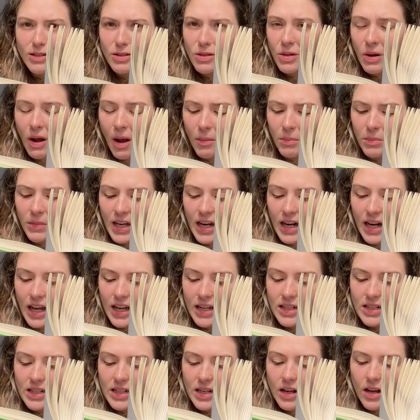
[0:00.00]
You do not mean
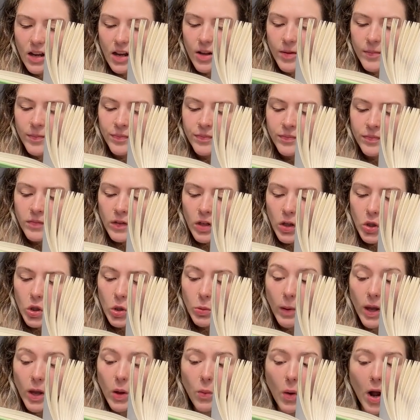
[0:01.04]
it. You
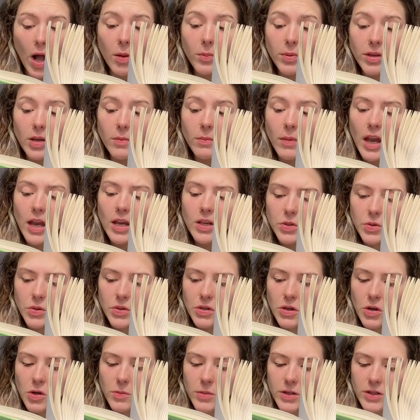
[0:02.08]
may well be amazed,
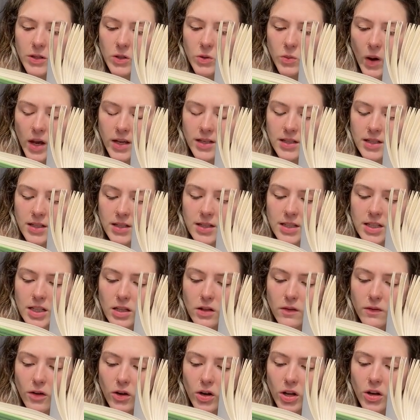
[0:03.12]
returned Mrs. Weston, still
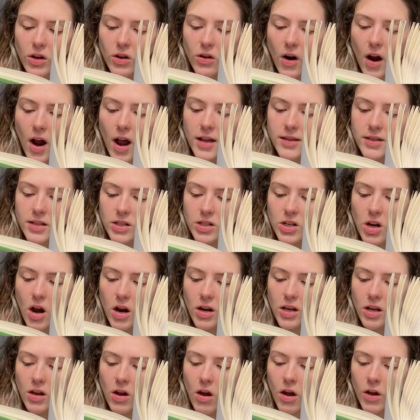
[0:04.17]
averting her eyes and
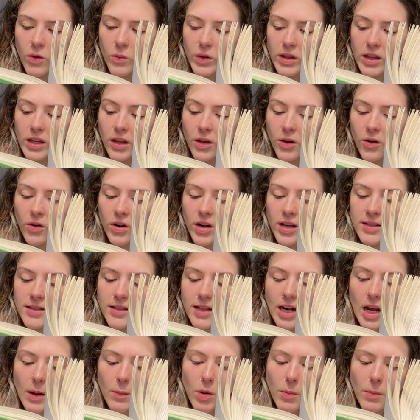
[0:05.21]
talking on with eagerness
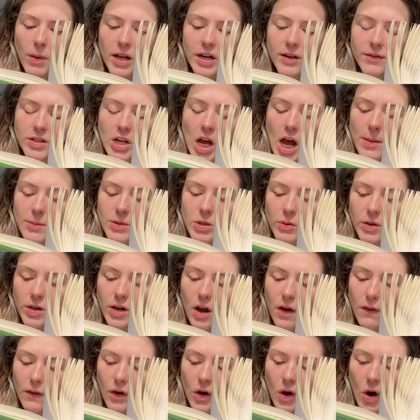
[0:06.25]
that Emma might have time to
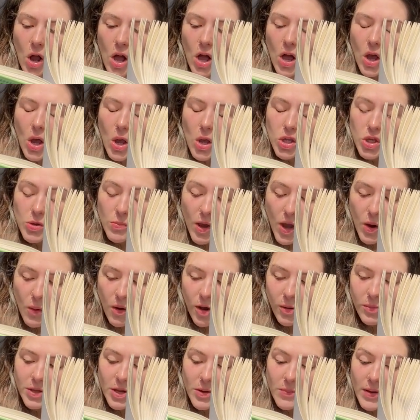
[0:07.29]
recover. You may
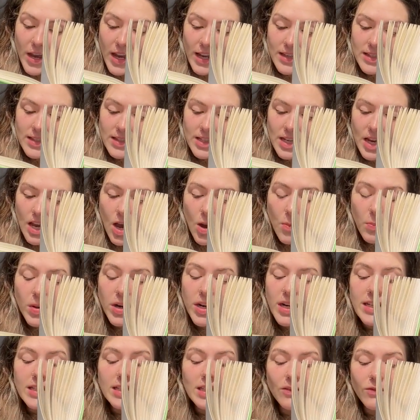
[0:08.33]
well be amazed. But
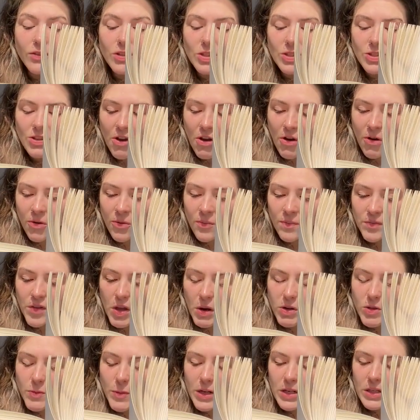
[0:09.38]
it is even so. There
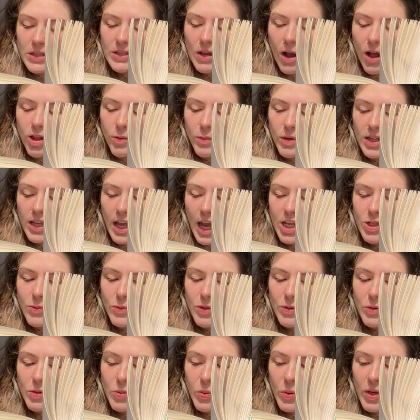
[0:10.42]
has been a solemn
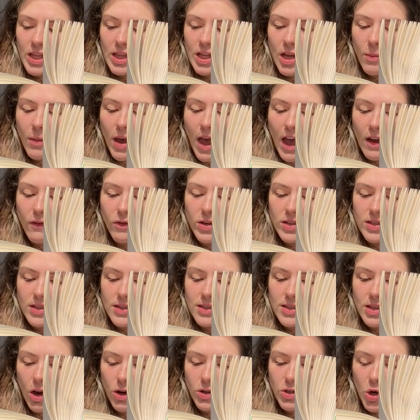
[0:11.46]
engagement between them ever
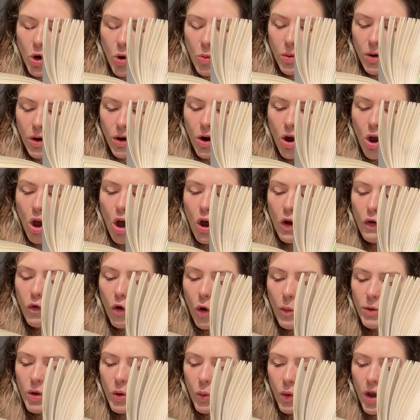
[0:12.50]
since October,
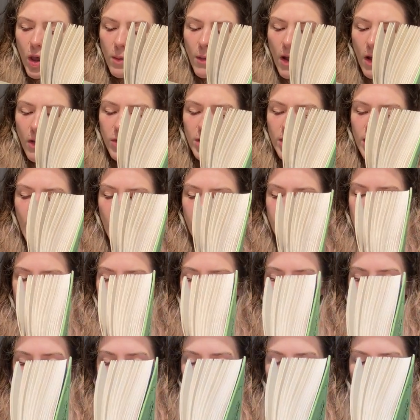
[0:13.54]
formed at Weymouth and kept a
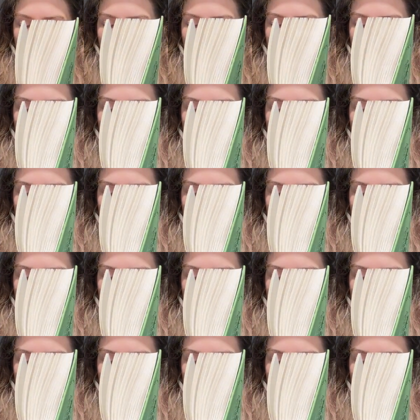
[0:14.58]
secret from